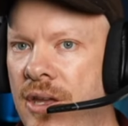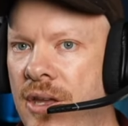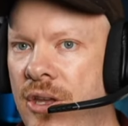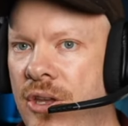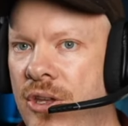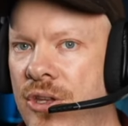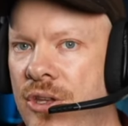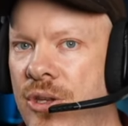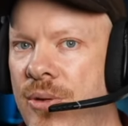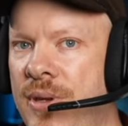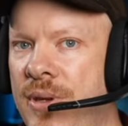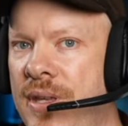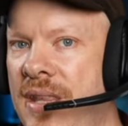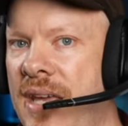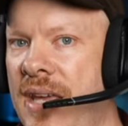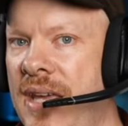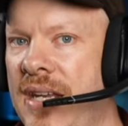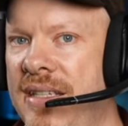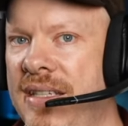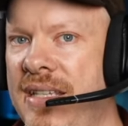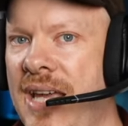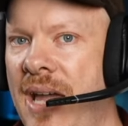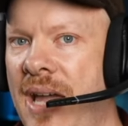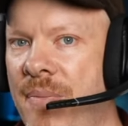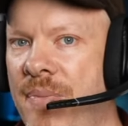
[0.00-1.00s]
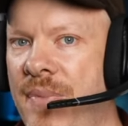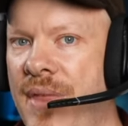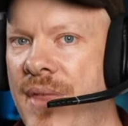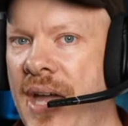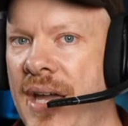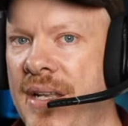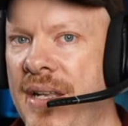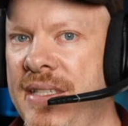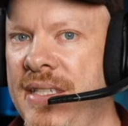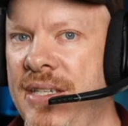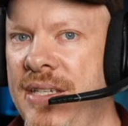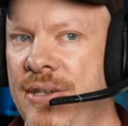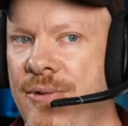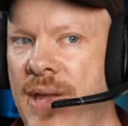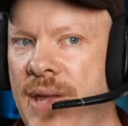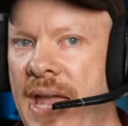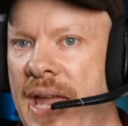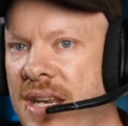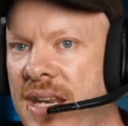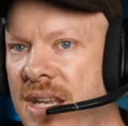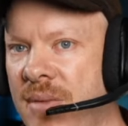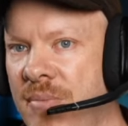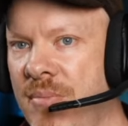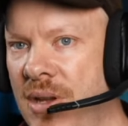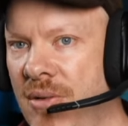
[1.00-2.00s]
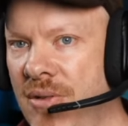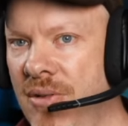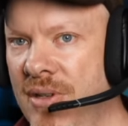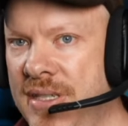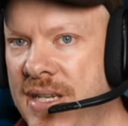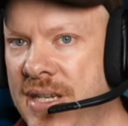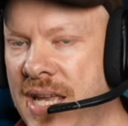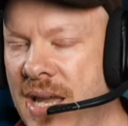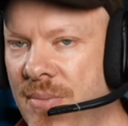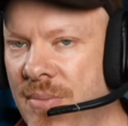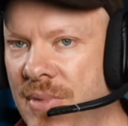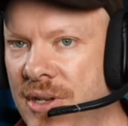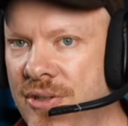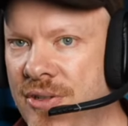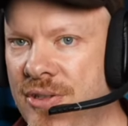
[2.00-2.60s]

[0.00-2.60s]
you can then adapt that to any mirrorless camera.